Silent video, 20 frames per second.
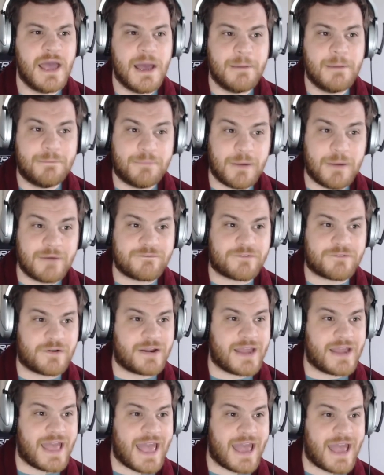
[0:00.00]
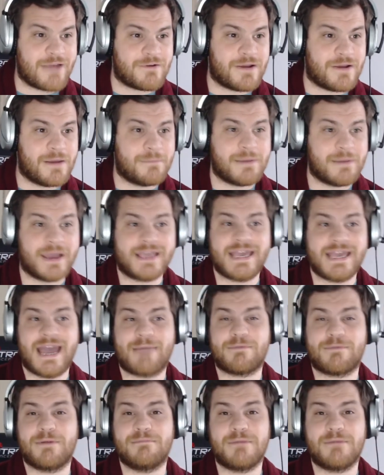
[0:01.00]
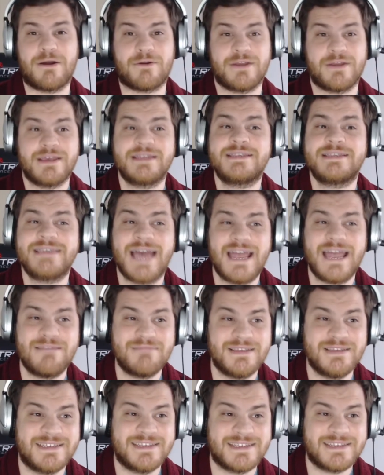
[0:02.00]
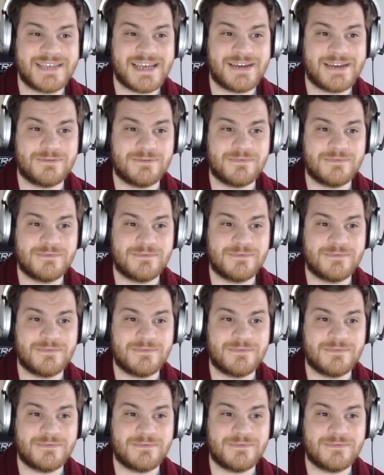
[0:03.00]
but for an error by Cameron Murray 10 metres out.